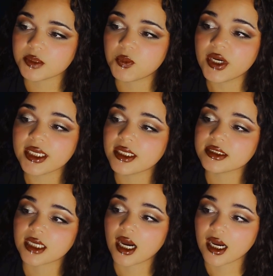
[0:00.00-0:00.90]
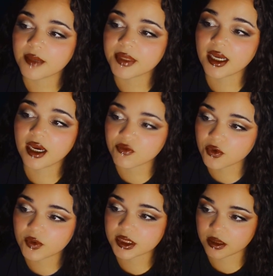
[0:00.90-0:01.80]
is putting in time and
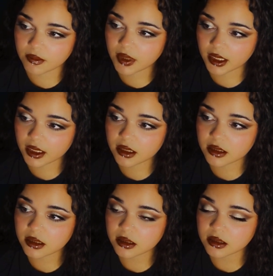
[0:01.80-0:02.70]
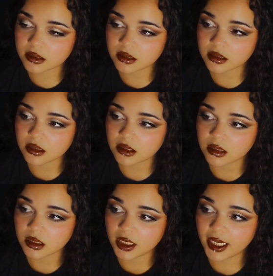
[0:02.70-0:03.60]
effort with somebody
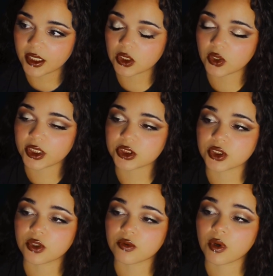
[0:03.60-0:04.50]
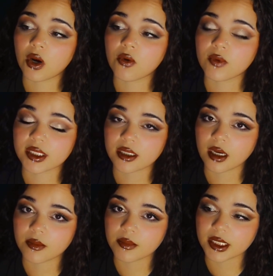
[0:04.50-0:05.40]
and learning to grow
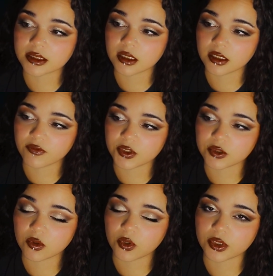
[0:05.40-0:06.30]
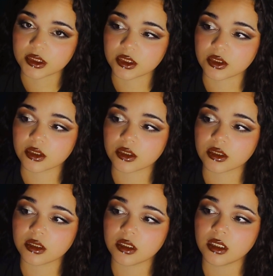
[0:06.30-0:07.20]
with them as an individual, learning to